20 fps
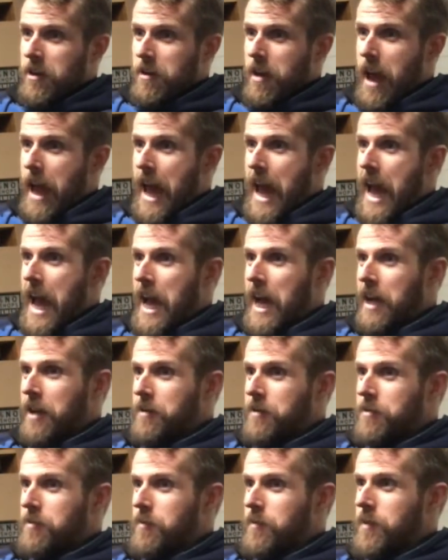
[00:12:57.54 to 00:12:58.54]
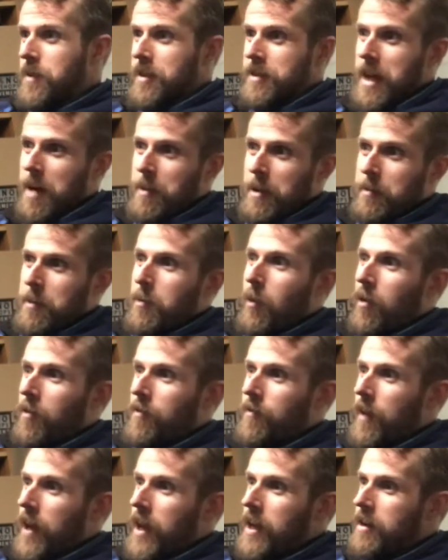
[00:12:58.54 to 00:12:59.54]
And does that make me more
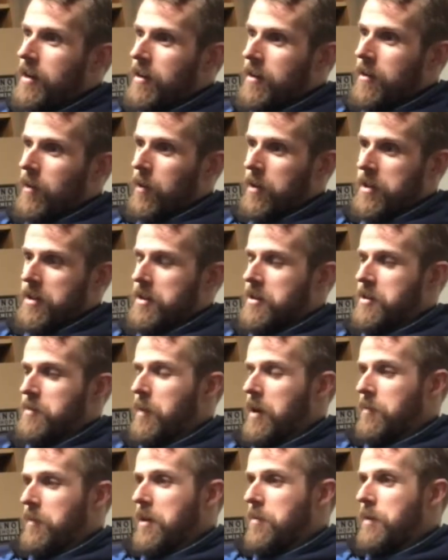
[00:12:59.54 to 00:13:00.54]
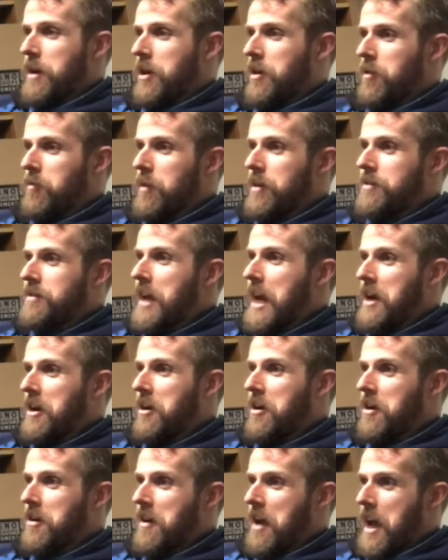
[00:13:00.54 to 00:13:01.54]
fit, or does it just make me a bigger risk
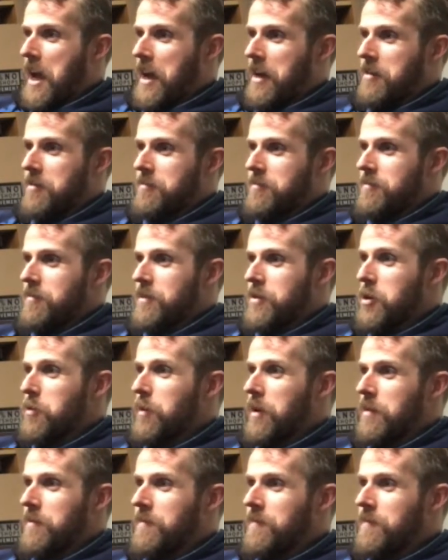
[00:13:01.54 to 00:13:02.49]
taker and stupid?